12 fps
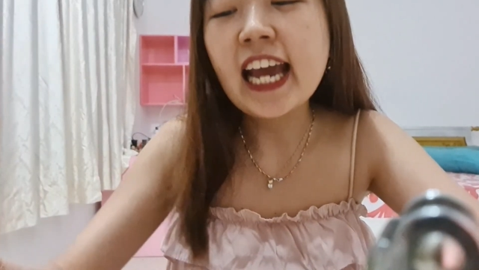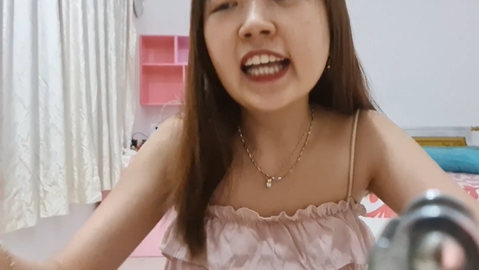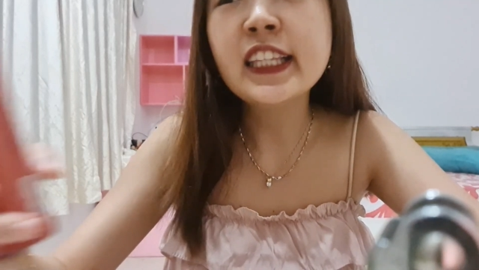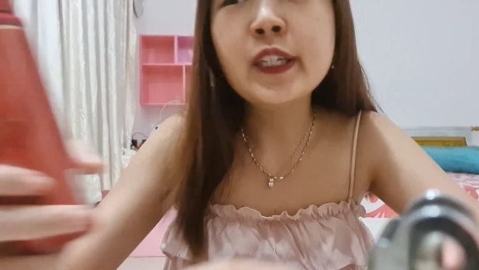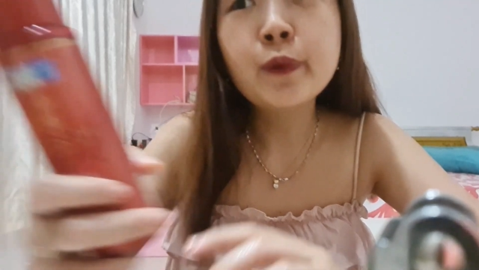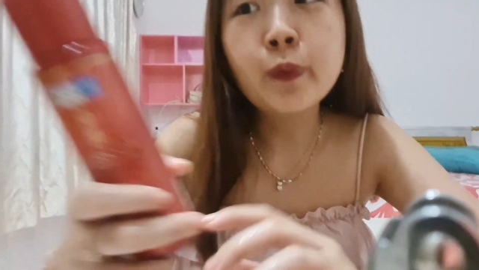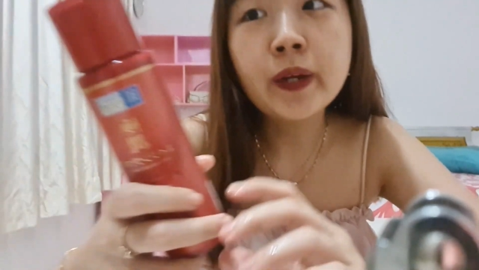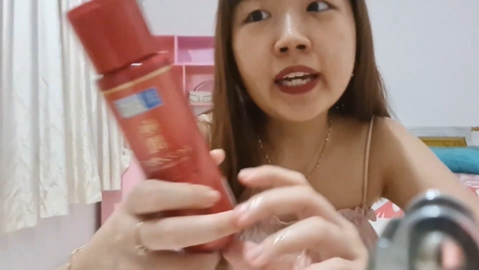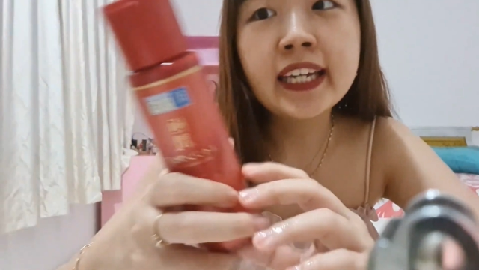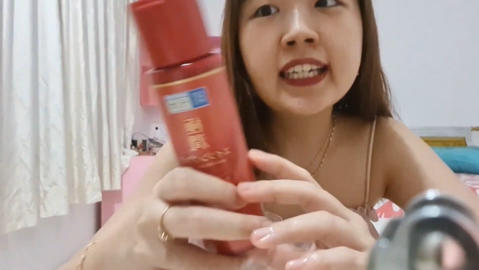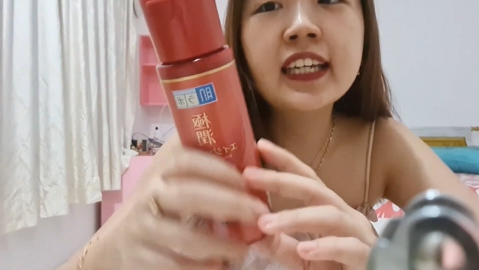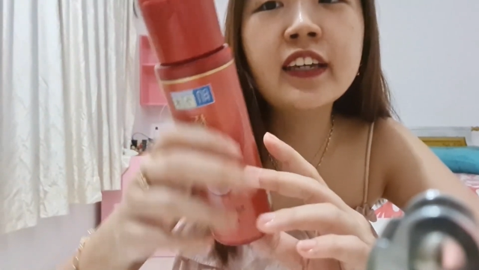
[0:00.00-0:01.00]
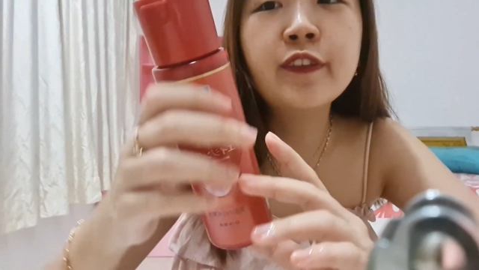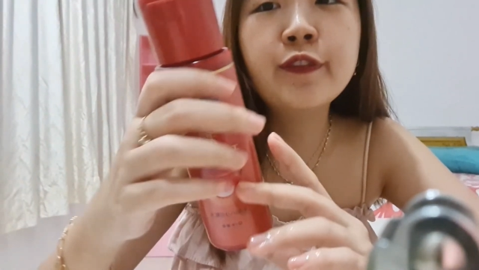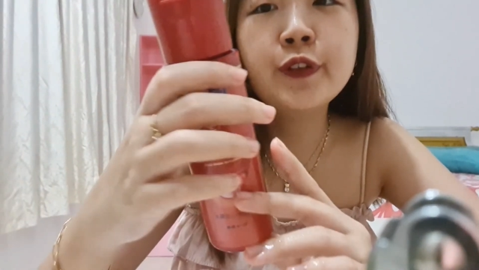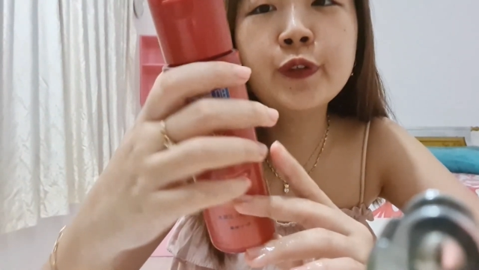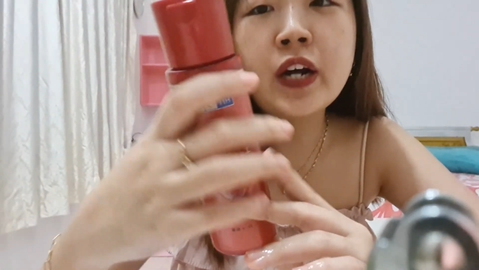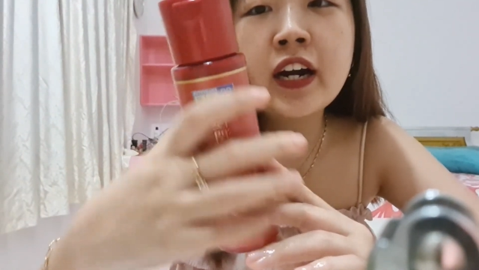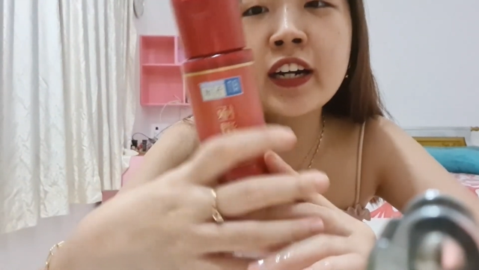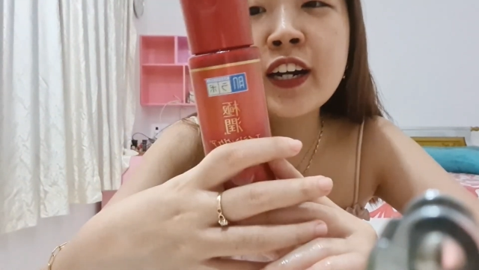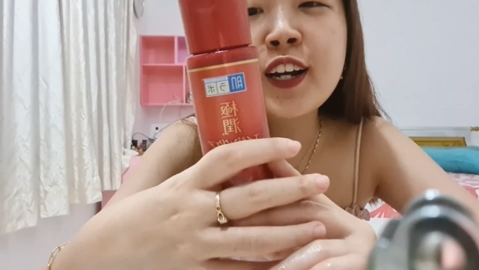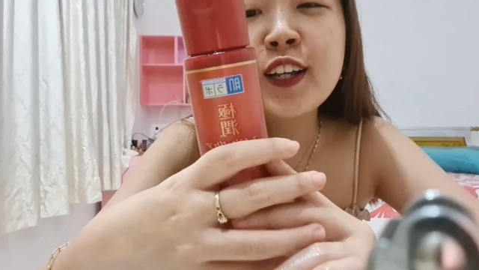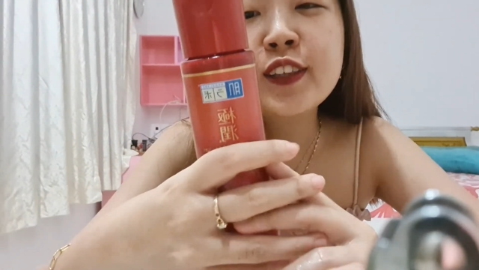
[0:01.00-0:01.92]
Anyway, if you are